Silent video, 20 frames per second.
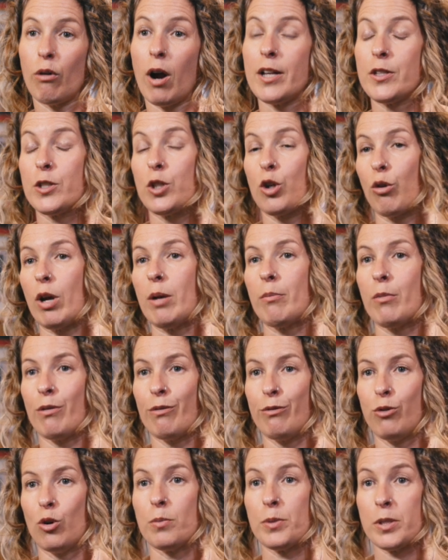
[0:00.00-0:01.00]
rights agreement
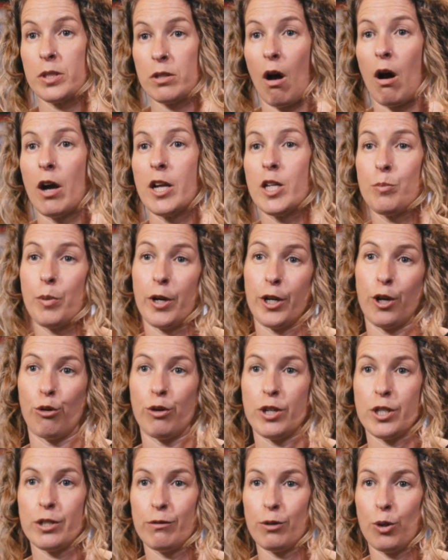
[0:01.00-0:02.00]
form signed by
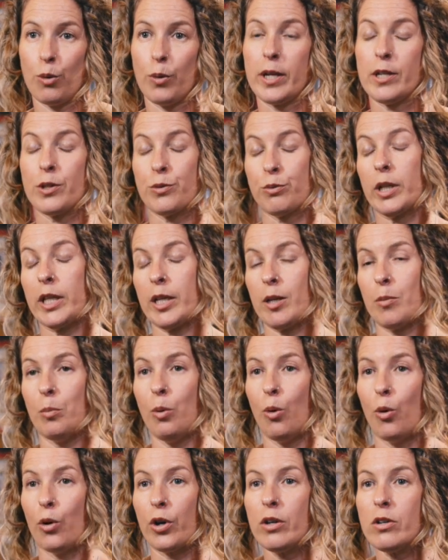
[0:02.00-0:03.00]
your interviewee is really
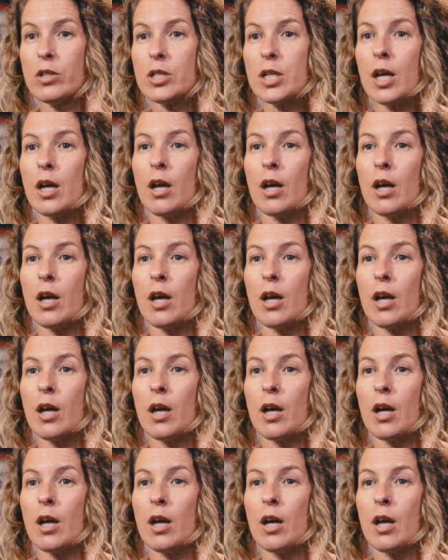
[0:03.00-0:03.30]
important,